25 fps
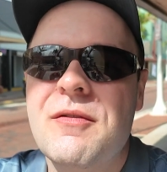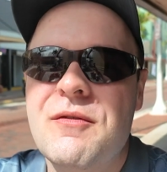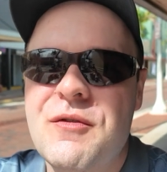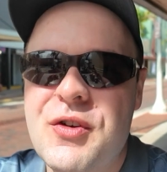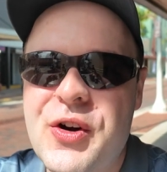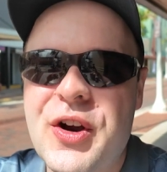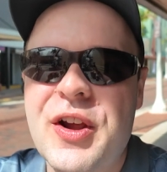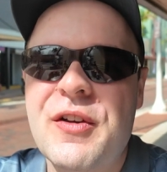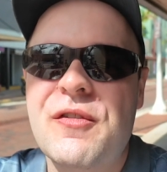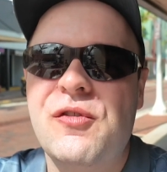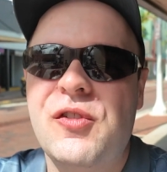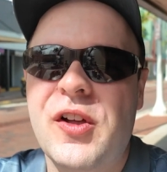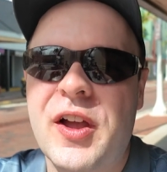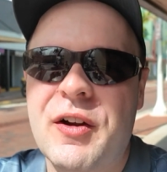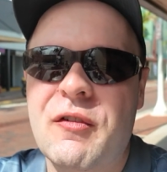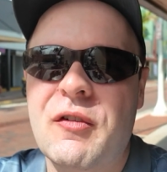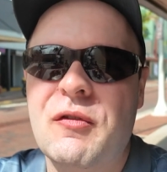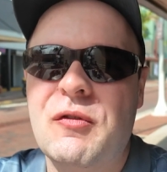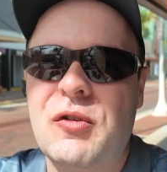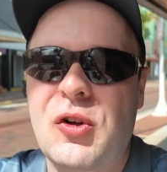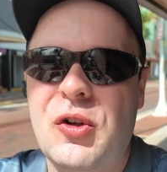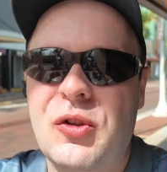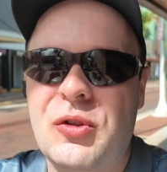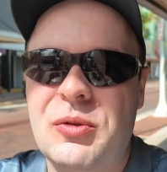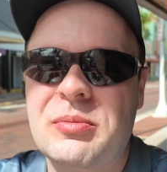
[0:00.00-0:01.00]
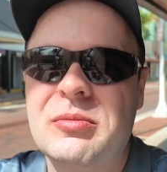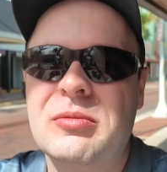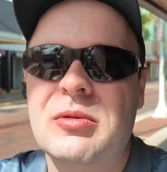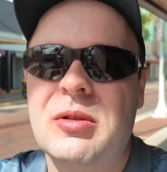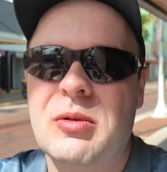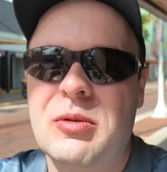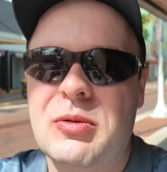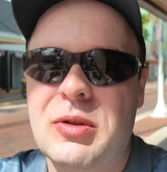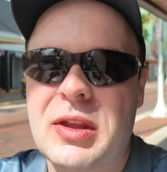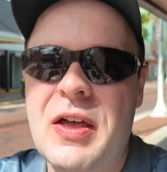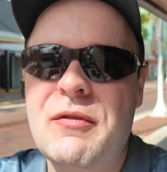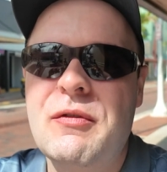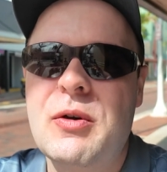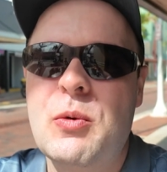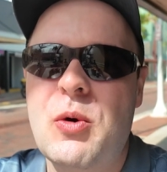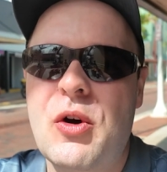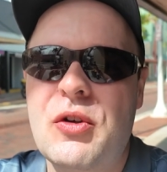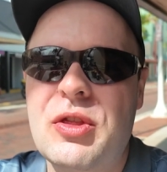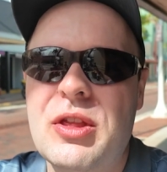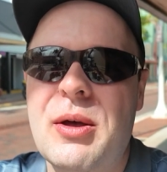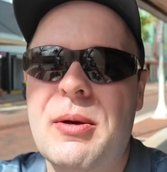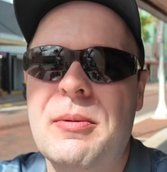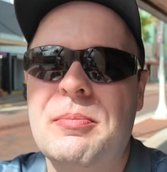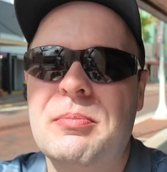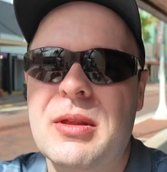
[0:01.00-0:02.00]
very flavorful. Definitely
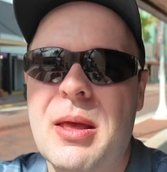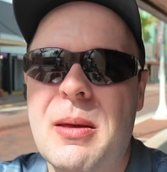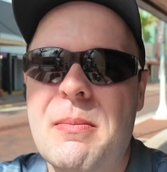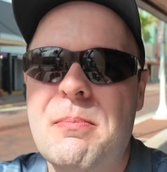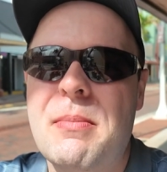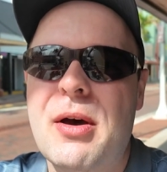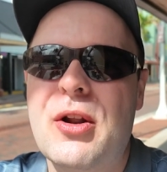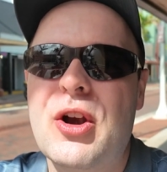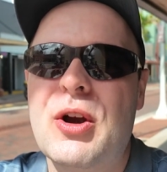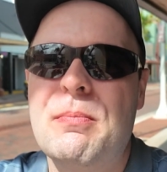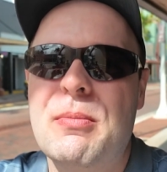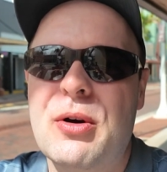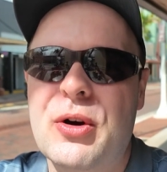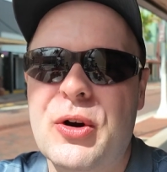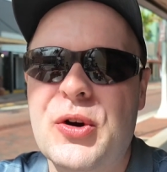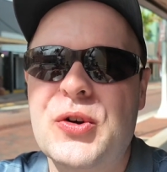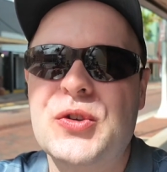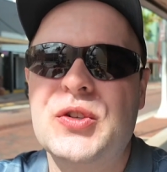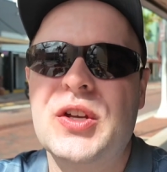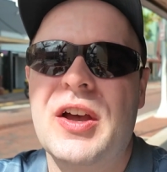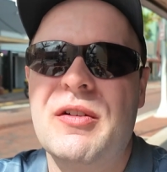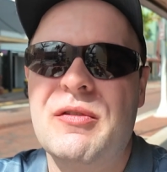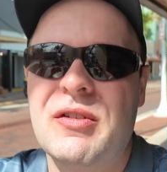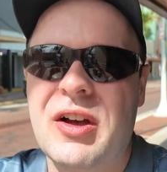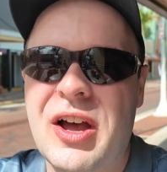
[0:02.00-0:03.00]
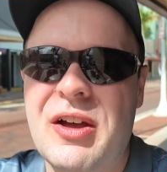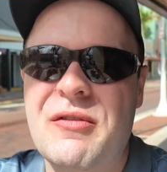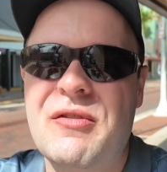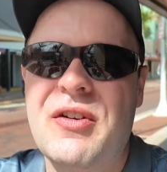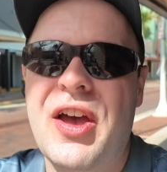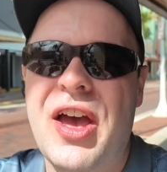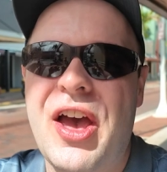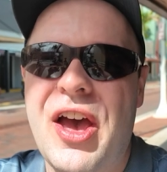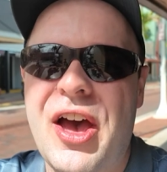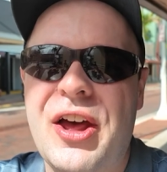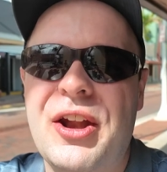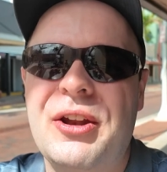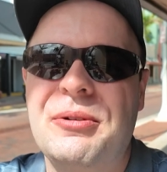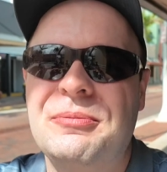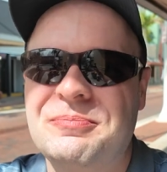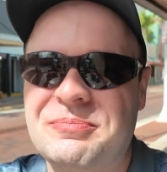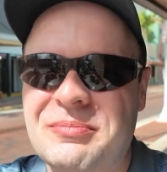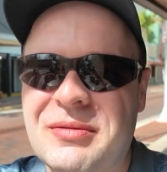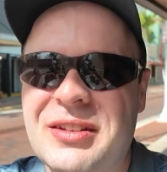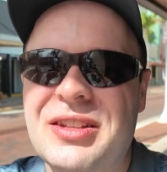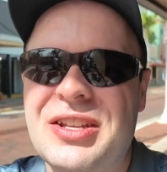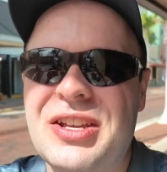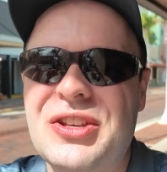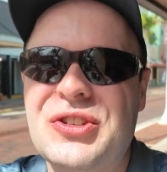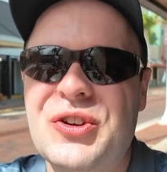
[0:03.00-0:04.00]
one of the better burgers I've had.
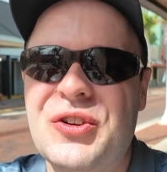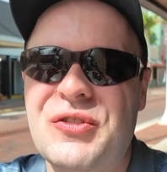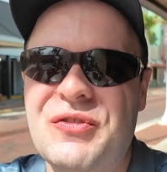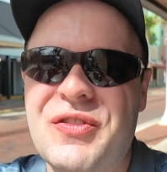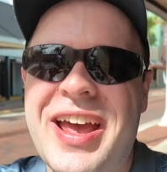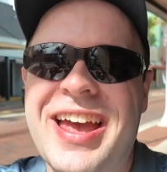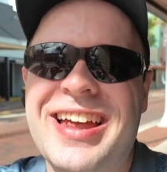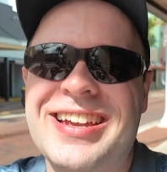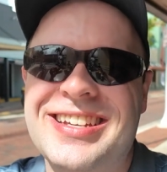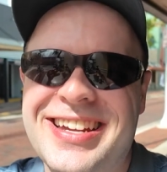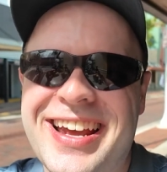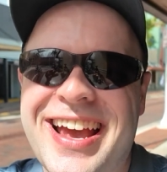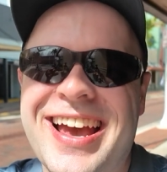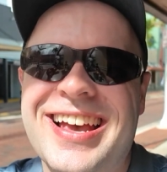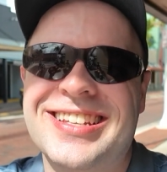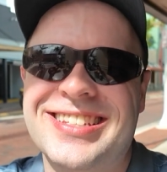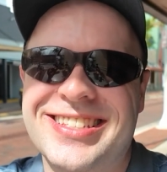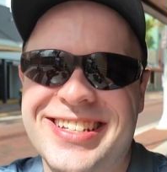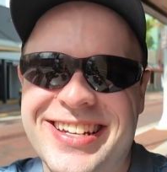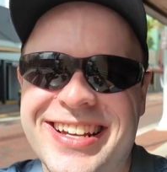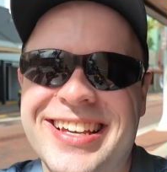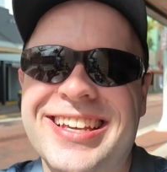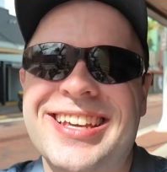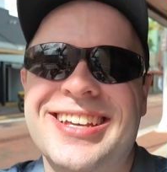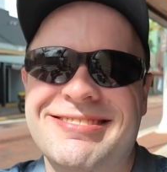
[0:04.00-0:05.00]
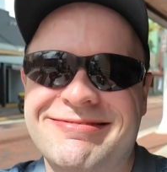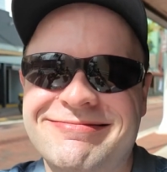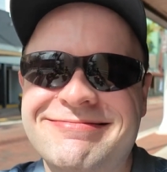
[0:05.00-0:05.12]
These are fantastic.